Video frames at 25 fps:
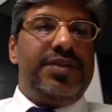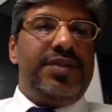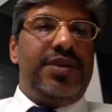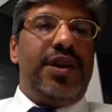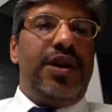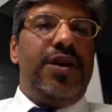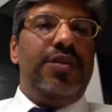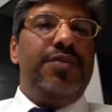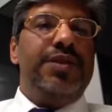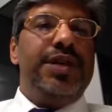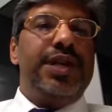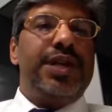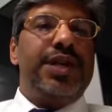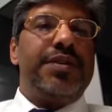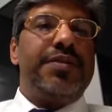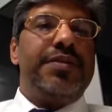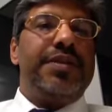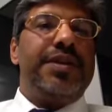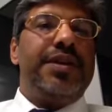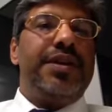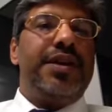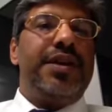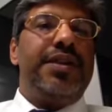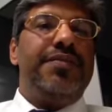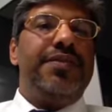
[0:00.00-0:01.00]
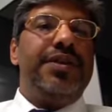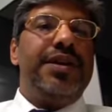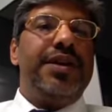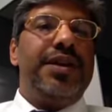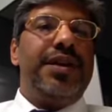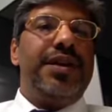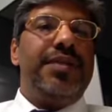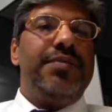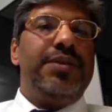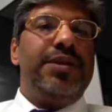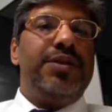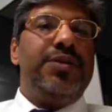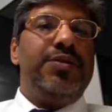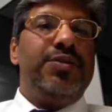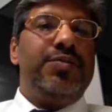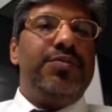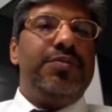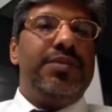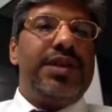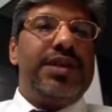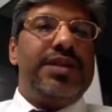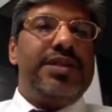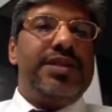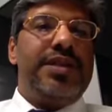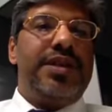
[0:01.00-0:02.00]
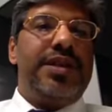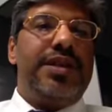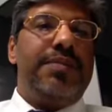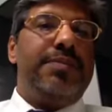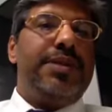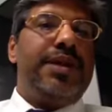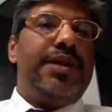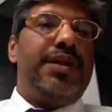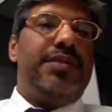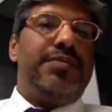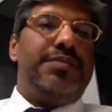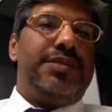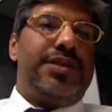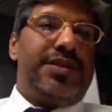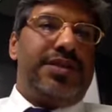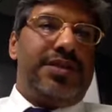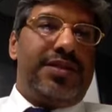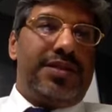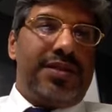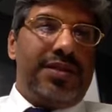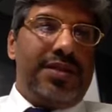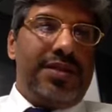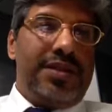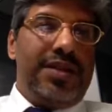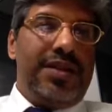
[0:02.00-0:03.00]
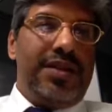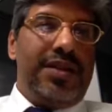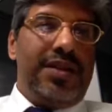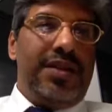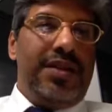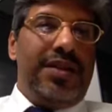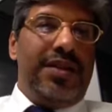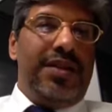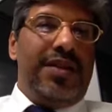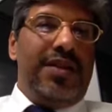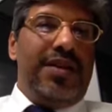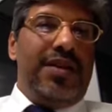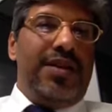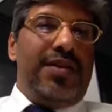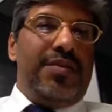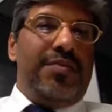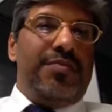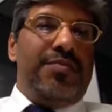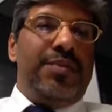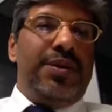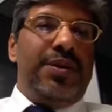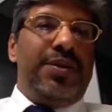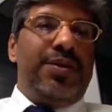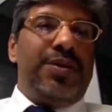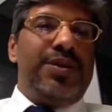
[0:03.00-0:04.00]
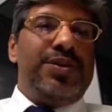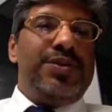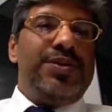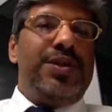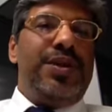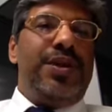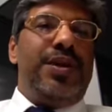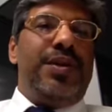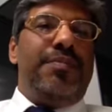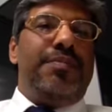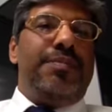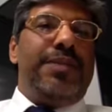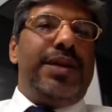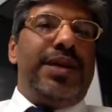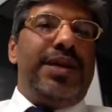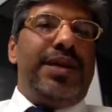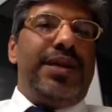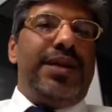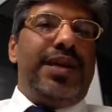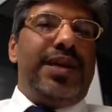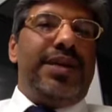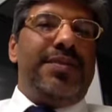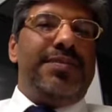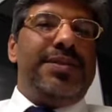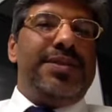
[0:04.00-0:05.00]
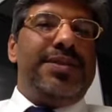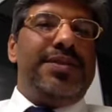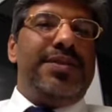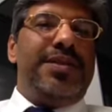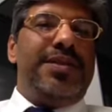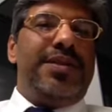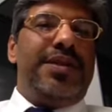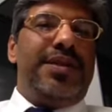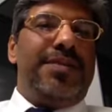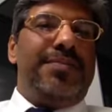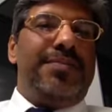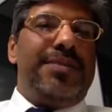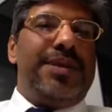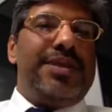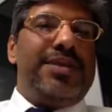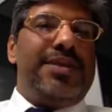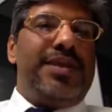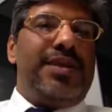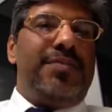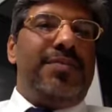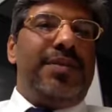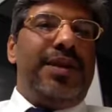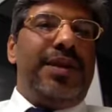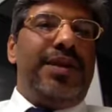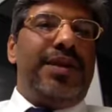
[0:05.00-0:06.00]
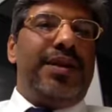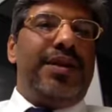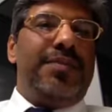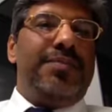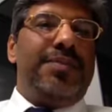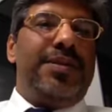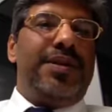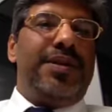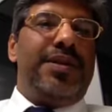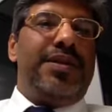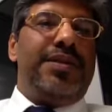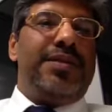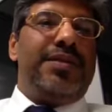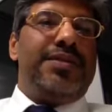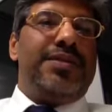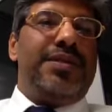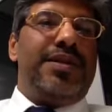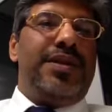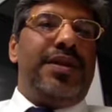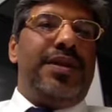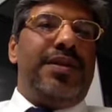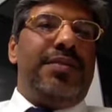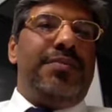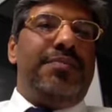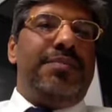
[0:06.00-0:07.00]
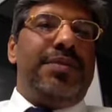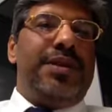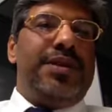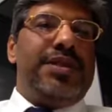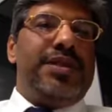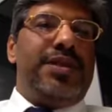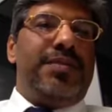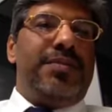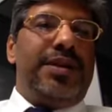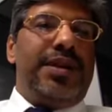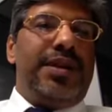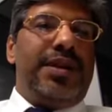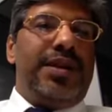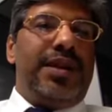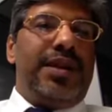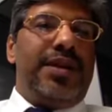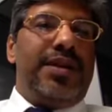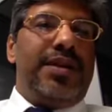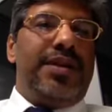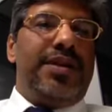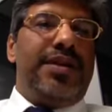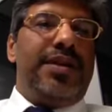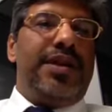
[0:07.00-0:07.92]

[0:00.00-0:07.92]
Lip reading: How accurately we are able to measure a parameter. Because many times the measurement error